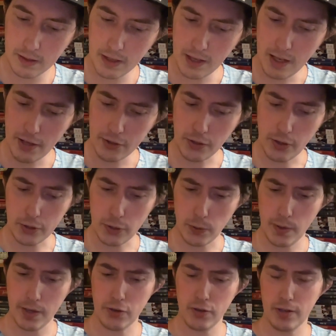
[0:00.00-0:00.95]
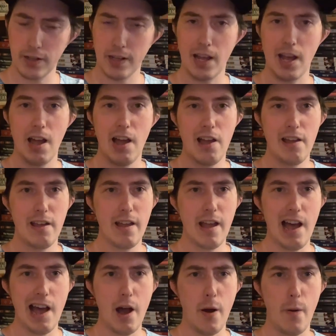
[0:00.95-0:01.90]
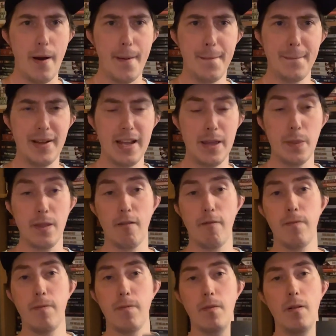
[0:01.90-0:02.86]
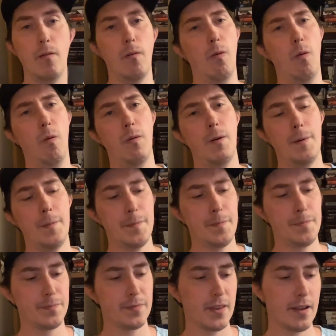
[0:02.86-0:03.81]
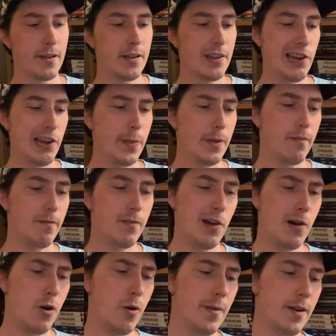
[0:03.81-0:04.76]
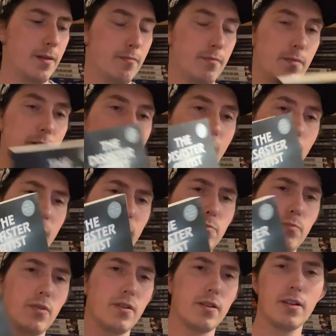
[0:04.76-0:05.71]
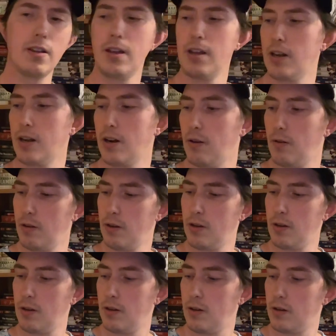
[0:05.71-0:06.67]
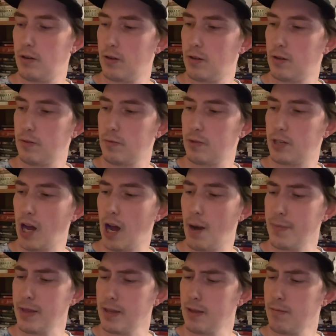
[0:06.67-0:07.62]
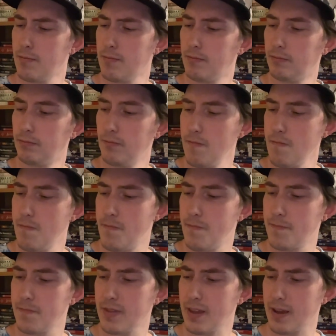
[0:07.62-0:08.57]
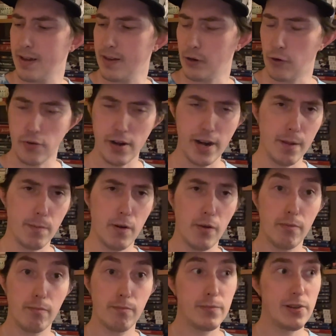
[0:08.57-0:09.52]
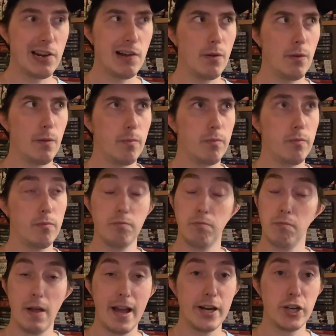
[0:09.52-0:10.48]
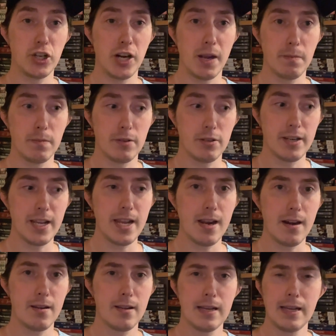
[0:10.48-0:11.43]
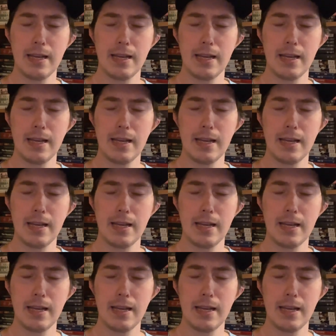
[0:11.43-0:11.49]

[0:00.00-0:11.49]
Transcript: It's also interesting how um in the... And the film and, and this book, you know, Tommy and Greg both, you know, like James Dean.